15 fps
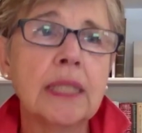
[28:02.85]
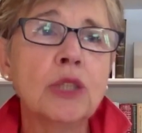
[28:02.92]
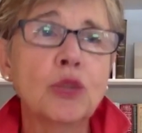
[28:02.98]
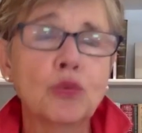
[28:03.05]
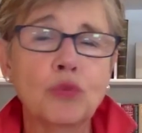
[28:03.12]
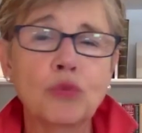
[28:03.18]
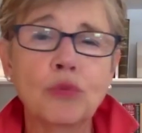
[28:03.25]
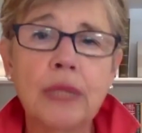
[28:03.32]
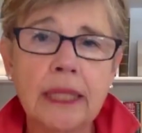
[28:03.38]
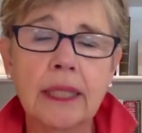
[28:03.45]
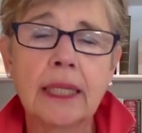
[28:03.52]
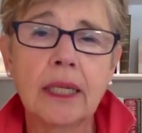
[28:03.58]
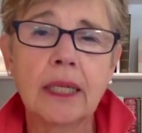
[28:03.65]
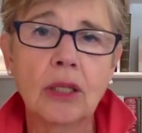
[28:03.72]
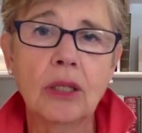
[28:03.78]
It's
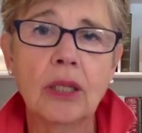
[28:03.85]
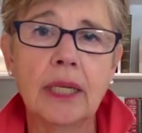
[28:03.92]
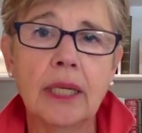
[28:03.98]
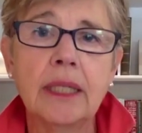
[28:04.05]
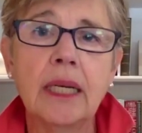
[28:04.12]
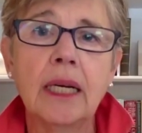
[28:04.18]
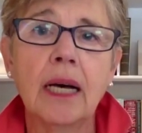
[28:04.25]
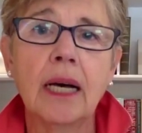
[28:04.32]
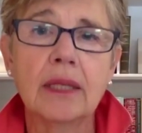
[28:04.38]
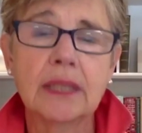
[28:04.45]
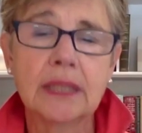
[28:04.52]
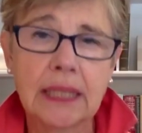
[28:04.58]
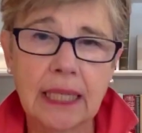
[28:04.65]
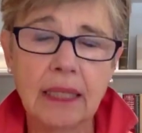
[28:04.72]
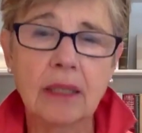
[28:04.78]
really a good uh,
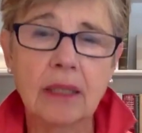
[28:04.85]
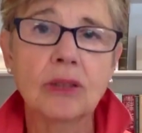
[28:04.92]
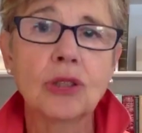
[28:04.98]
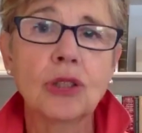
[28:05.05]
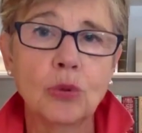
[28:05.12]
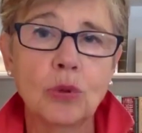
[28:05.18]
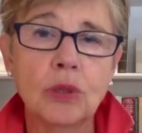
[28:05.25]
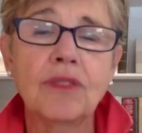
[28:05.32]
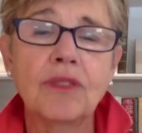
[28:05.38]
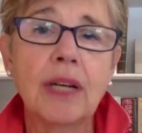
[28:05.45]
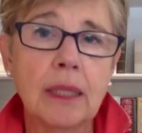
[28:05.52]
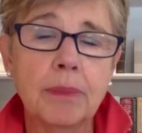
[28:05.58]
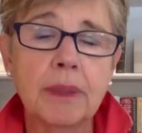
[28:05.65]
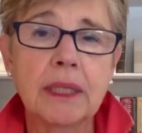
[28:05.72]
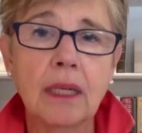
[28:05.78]
skill to
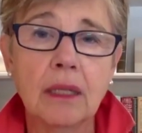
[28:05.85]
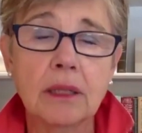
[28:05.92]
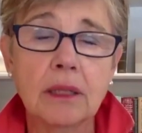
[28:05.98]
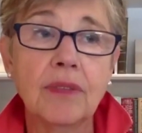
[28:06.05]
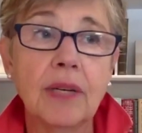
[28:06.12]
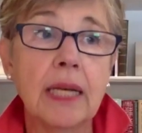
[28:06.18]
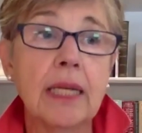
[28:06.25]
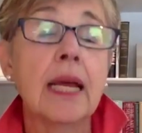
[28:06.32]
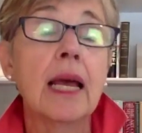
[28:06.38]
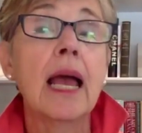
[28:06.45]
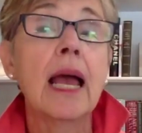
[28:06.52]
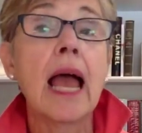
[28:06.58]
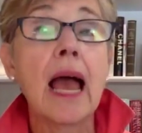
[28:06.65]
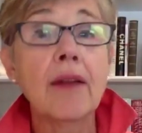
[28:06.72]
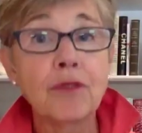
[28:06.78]
develop and cultivate.
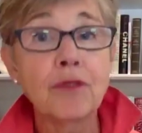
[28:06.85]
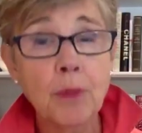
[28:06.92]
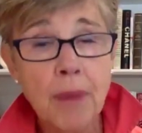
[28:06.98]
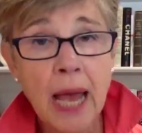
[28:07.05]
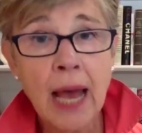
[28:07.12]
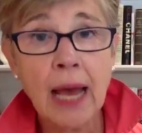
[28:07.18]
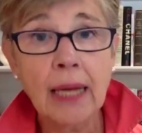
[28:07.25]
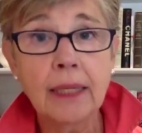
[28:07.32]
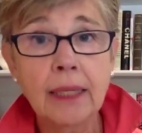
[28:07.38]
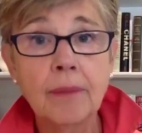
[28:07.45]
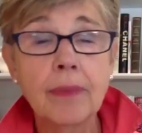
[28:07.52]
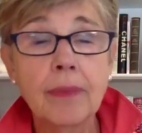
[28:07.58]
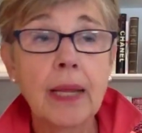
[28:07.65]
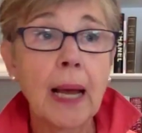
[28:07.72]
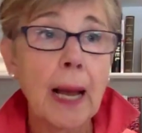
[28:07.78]
And for
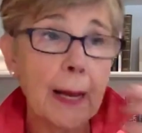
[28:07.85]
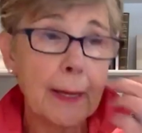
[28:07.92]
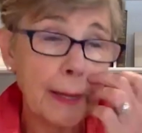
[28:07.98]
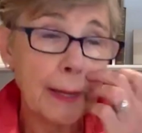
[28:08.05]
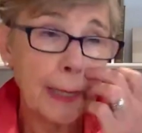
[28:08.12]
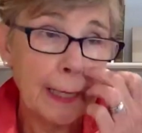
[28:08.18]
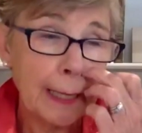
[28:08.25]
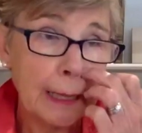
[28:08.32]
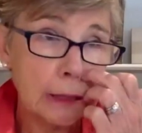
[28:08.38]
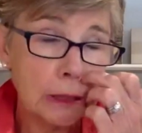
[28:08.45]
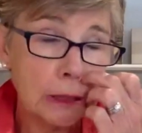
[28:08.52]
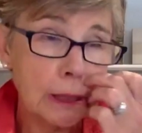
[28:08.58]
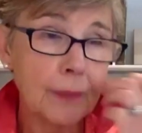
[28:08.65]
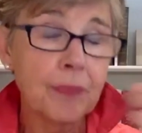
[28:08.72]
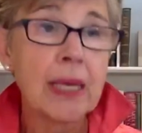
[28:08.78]
men, I think
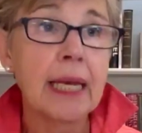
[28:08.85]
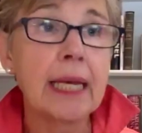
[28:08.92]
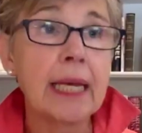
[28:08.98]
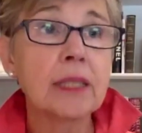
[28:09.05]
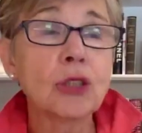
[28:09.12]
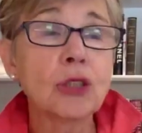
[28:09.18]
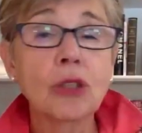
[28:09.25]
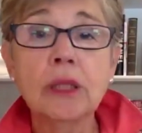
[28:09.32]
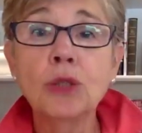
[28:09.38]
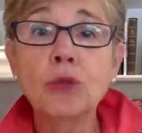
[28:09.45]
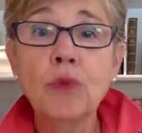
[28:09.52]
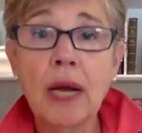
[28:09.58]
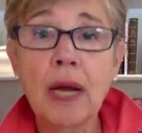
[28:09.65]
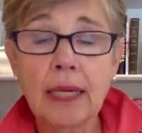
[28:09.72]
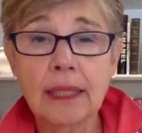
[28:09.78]
it's it's good
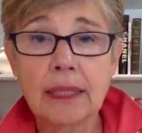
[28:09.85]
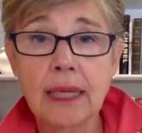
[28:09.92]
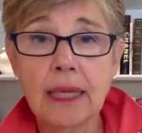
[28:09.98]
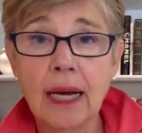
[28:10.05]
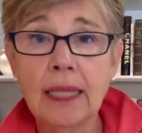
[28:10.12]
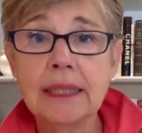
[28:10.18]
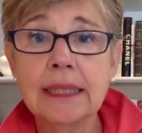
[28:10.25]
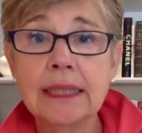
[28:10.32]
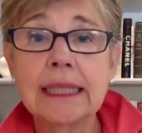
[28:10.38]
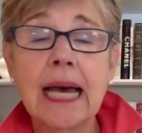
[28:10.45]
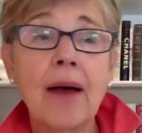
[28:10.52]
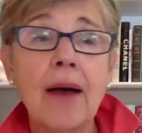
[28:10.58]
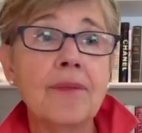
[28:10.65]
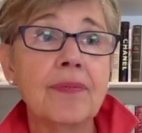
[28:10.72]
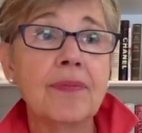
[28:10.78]
to recognize
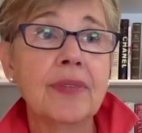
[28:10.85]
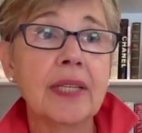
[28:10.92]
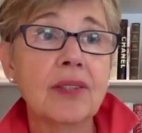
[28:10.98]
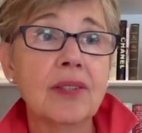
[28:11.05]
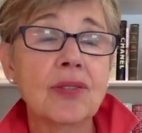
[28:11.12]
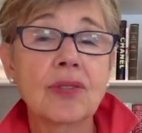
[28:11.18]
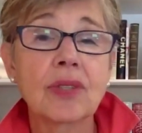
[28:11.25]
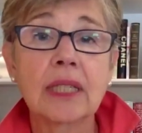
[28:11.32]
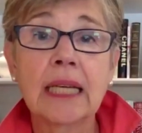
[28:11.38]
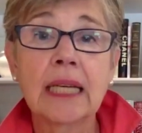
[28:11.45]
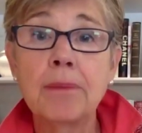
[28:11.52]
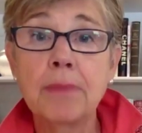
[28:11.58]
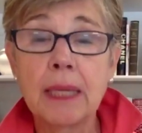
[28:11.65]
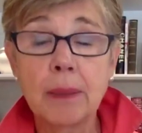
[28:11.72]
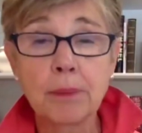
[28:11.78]
that this
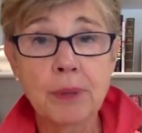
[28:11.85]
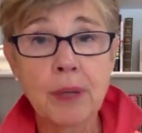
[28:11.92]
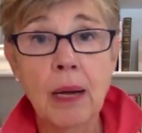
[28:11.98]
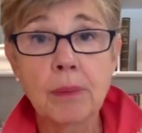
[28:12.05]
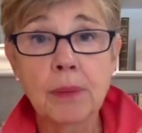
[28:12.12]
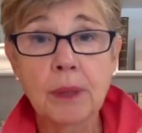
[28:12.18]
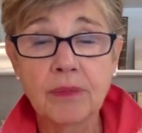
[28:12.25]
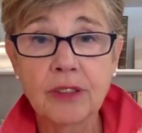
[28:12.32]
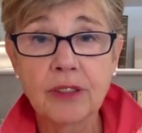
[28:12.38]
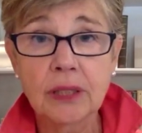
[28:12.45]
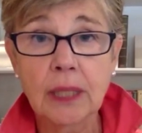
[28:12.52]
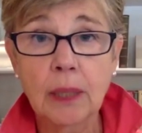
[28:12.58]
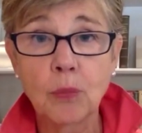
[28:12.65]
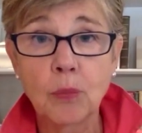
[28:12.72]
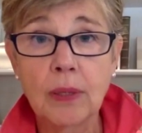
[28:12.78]
can be a problem for
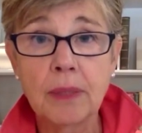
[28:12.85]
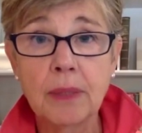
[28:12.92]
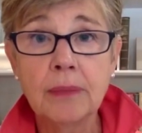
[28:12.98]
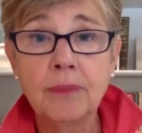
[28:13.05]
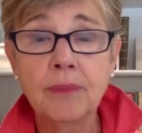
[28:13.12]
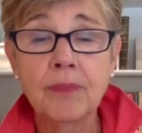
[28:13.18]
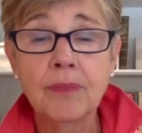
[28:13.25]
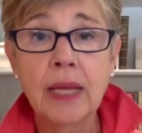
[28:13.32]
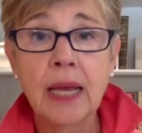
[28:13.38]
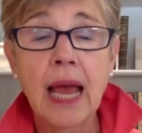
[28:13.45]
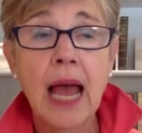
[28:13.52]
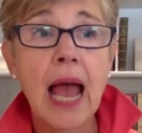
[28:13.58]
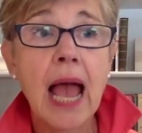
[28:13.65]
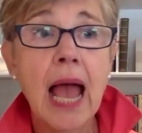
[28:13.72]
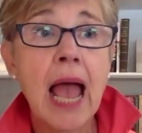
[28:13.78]
some women.
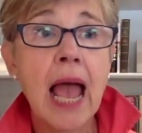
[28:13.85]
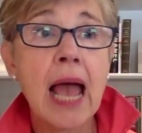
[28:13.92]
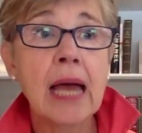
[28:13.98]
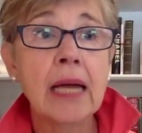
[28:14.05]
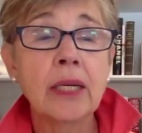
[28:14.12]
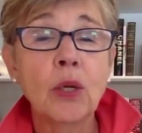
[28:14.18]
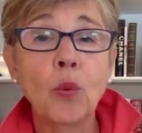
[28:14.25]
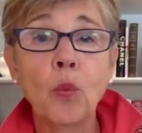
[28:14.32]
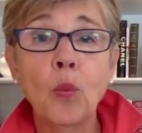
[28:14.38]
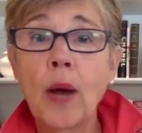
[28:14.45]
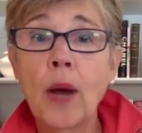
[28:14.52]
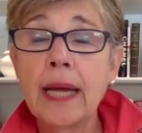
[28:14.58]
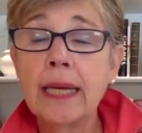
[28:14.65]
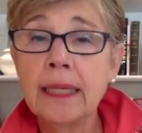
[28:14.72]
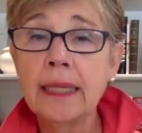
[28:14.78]
And
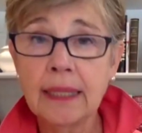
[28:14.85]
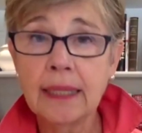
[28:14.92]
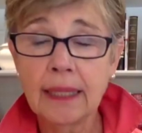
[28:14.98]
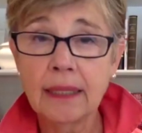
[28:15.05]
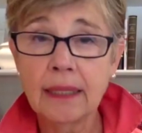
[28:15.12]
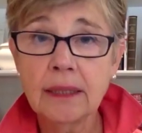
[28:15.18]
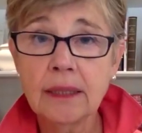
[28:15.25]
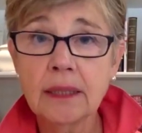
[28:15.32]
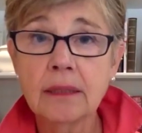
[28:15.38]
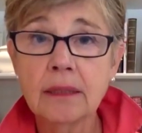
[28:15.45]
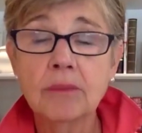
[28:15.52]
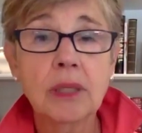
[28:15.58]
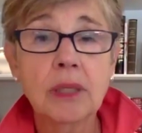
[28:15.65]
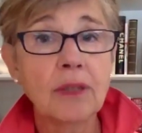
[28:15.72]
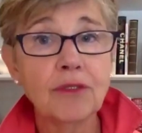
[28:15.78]
when it
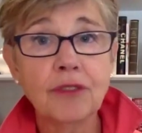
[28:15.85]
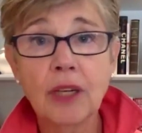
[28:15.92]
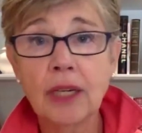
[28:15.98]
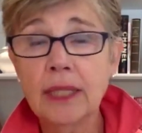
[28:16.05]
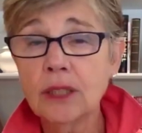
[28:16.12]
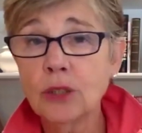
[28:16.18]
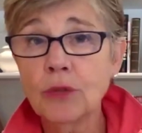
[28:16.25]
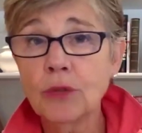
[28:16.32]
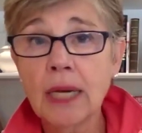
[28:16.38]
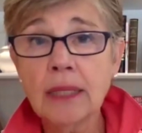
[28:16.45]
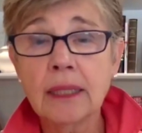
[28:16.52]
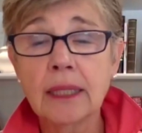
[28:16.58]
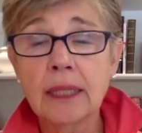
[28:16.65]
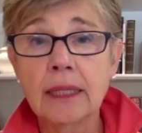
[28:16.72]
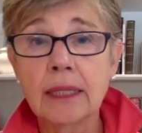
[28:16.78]
is, confront it
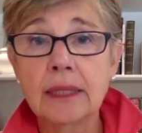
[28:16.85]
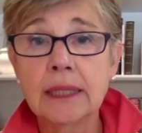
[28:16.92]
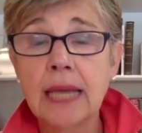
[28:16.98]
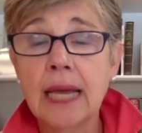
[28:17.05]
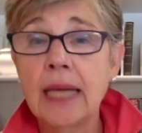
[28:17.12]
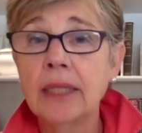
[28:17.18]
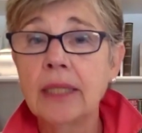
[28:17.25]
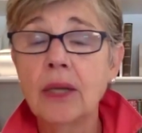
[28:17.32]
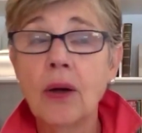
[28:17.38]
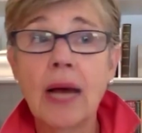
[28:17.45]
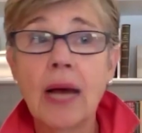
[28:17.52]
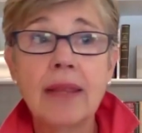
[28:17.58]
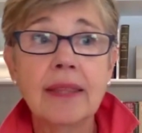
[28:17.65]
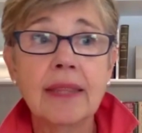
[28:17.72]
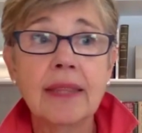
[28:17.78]
directly. Say, you know,
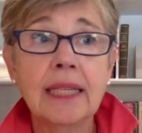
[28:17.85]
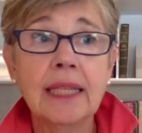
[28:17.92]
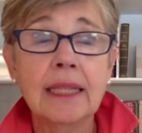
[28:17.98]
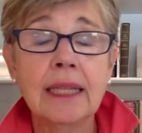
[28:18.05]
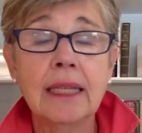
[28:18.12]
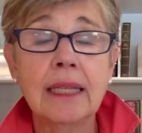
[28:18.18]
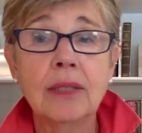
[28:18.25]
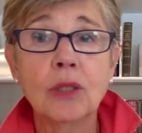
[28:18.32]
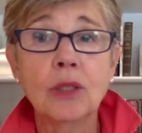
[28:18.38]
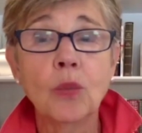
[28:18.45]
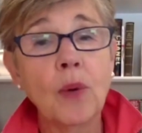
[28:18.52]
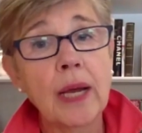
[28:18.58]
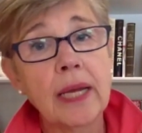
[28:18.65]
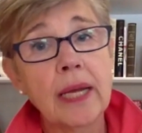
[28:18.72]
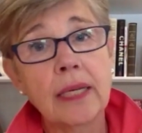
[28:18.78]
I think that the
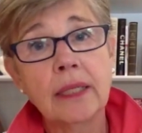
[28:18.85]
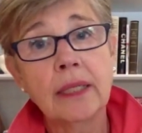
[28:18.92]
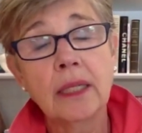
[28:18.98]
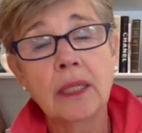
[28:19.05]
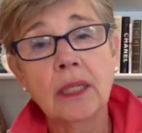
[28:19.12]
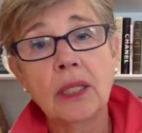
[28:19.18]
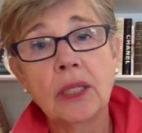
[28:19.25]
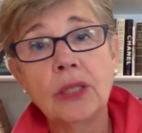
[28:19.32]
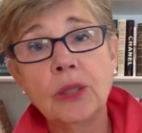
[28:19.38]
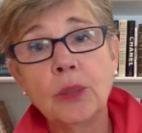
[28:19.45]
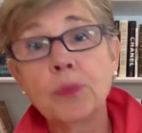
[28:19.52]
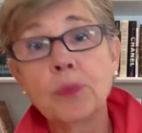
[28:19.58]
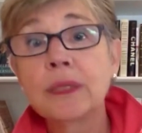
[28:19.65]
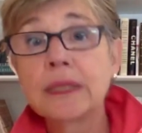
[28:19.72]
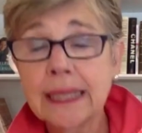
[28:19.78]
way
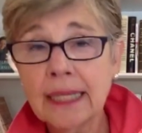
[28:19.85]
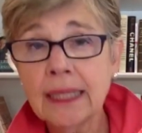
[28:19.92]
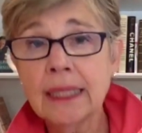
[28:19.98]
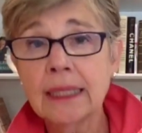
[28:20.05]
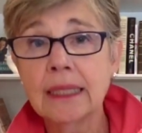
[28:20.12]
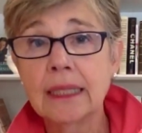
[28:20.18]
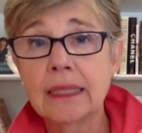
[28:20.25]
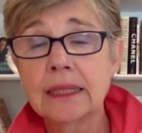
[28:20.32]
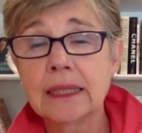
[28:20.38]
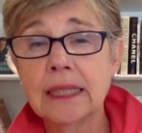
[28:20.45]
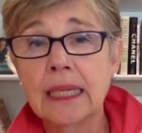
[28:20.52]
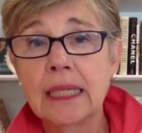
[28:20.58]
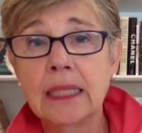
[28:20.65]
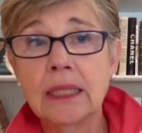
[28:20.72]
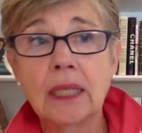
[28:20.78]
you're presenting this,
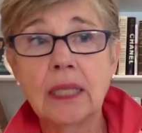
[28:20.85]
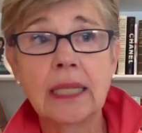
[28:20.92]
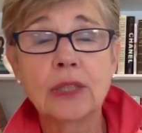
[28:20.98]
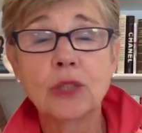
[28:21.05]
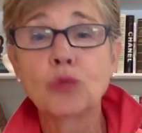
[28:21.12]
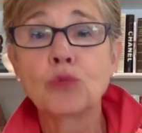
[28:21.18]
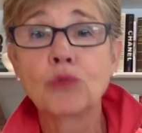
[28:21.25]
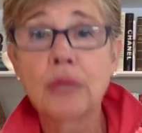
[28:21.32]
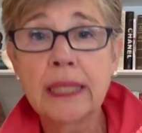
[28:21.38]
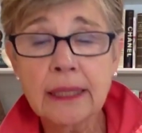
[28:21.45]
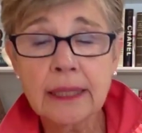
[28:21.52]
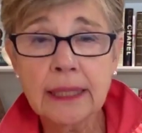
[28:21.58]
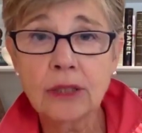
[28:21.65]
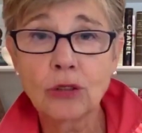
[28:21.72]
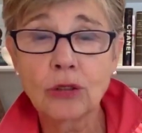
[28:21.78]
it, it's
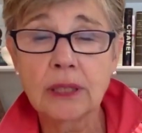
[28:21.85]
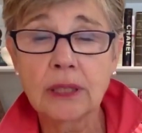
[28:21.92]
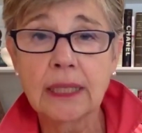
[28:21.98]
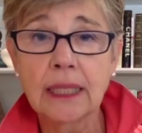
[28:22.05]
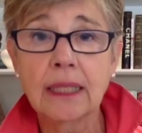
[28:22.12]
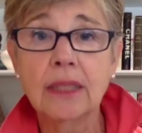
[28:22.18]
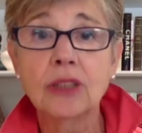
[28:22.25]
really interesting.